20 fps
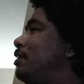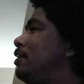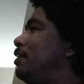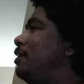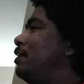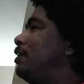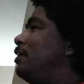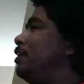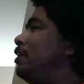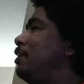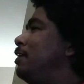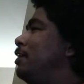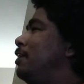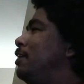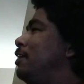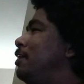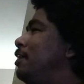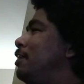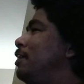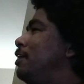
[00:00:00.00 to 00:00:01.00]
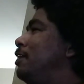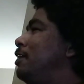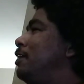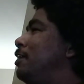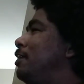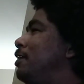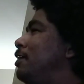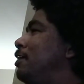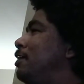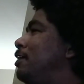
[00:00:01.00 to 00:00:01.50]

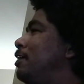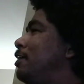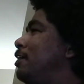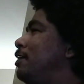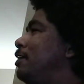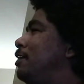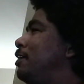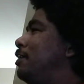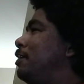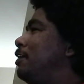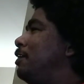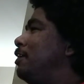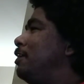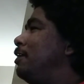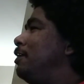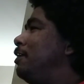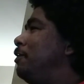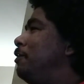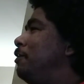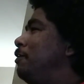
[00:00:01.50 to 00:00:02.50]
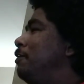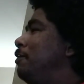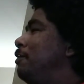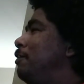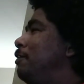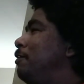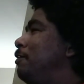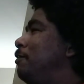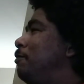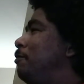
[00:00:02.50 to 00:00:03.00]

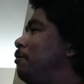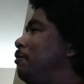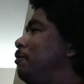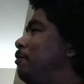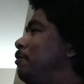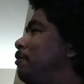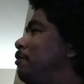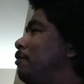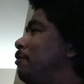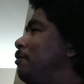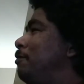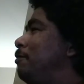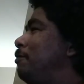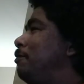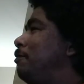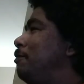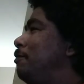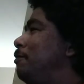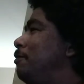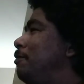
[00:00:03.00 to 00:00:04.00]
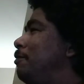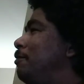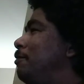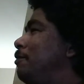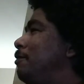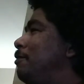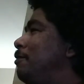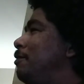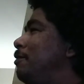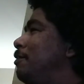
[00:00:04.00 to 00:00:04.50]

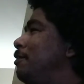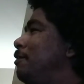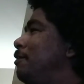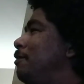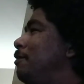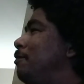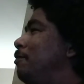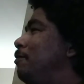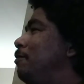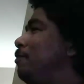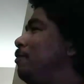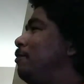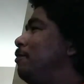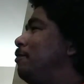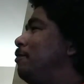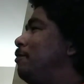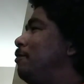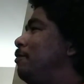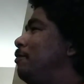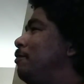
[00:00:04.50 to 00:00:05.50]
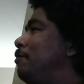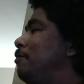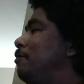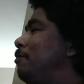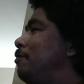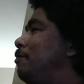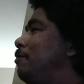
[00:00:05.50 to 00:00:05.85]
(no one is talking)